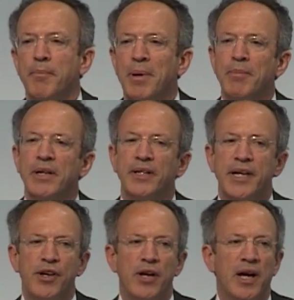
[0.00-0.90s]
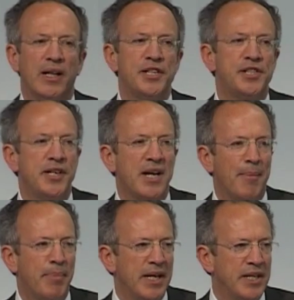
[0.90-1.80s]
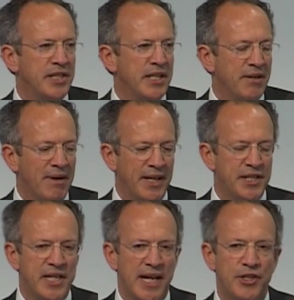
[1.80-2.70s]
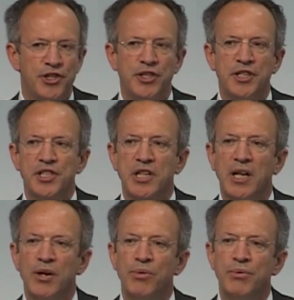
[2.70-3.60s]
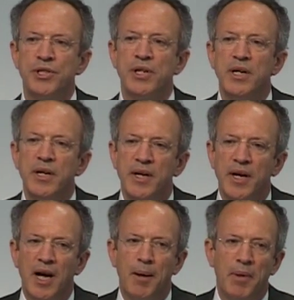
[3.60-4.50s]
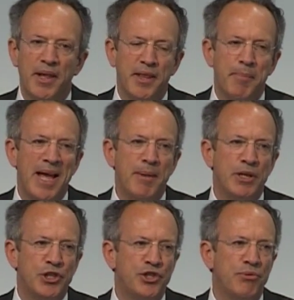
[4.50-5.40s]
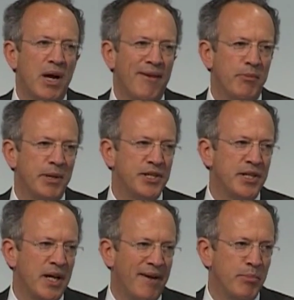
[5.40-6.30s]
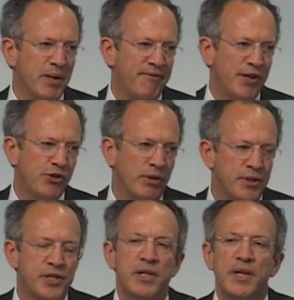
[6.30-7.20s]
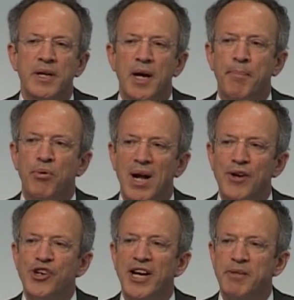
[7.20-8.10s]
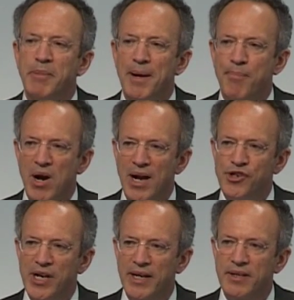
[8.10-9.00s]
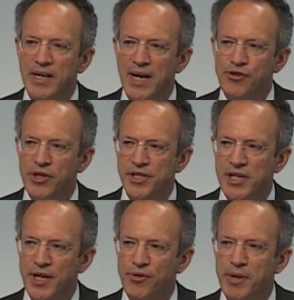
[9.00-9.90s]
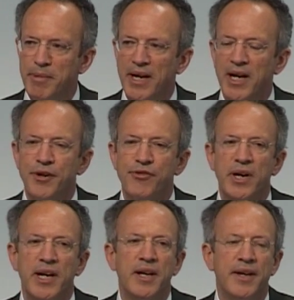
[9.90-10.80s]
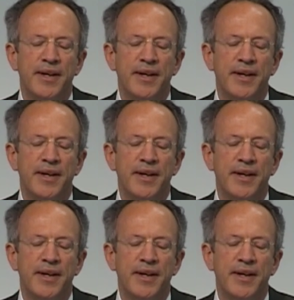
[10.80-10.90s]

publicly listed companies in the United States to disclose the payments to governments and government officials, project by project, not just country by country.